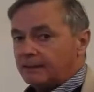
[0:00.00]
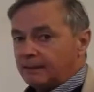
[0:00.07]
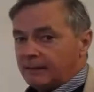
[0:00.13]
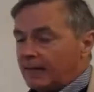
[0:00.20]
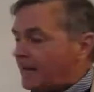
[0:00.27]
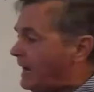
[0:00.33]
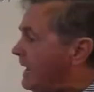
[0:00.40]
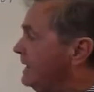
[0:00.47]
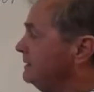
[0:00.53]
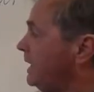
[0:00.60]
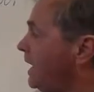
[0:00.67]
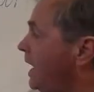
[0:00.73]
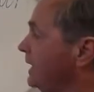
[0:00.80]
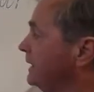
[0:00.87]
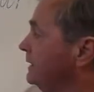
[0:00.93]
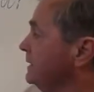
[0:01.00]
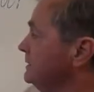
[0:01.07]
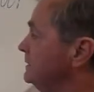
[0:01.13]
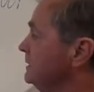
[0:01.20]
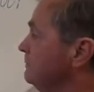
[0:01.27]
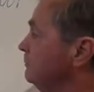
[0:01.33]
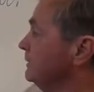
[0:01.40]
And I can
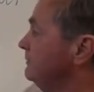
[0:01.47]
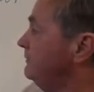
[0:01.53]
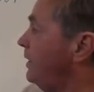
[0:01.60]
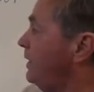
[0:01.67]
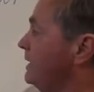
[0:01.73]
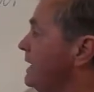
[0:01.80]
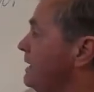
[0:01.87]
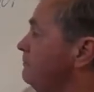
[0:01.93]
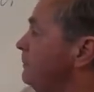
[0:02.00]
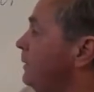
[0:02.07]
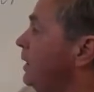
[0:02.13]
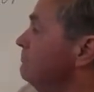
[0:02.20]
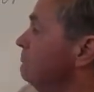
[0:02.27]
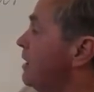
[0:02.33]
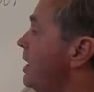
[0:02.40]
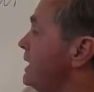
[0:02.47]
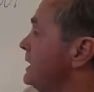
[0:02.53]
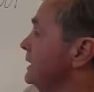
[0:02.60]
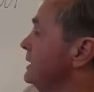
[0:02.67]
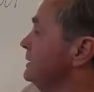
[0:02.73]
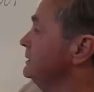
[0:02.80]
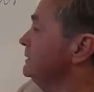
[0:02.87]
simplify that by writing
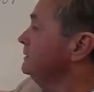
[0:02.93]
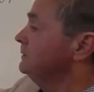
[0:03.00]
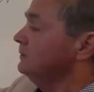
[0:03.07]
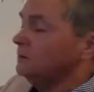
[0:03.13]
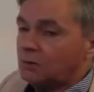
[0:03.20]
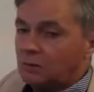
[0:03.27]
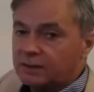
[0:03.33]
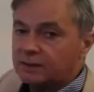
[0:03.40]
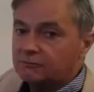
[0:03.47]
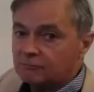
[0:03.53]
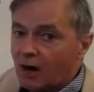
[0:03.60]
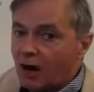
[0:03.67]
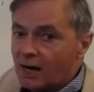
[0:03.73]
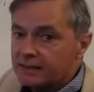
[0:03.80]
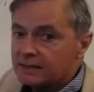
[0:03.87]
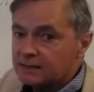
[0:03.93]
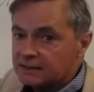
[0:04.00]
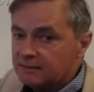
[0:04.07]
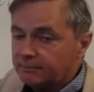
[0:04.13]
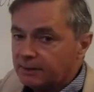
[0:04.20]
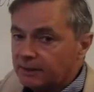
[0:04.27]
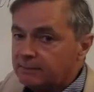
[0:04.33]
it, or I can write it
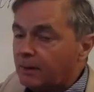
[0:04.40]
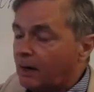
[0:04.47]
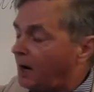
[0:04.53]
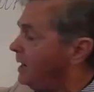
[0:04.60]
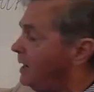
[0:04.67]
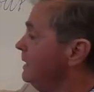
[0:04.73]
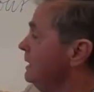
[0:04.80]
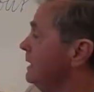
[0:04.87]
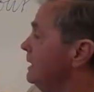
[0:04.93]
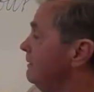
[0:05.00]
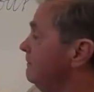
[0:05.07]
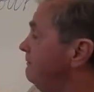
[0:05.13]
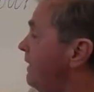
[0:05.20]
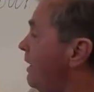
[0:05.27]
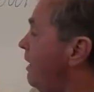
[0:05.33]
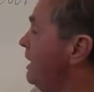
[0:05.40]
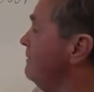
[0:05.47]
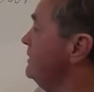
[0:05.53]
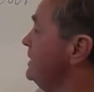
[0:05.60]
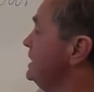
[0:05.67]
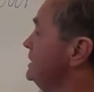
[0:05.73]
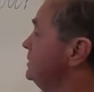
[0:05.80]
simply by 5
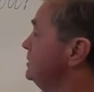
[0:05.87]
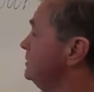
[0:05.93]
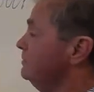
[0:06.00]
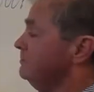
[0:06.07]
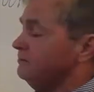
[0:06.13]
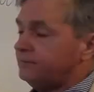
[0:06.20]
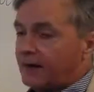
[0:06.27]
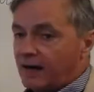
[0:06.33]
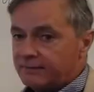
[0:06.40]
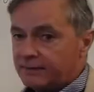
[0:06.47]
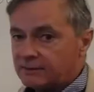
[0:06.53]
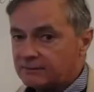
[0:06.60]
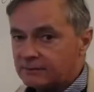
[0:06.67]
is to 500.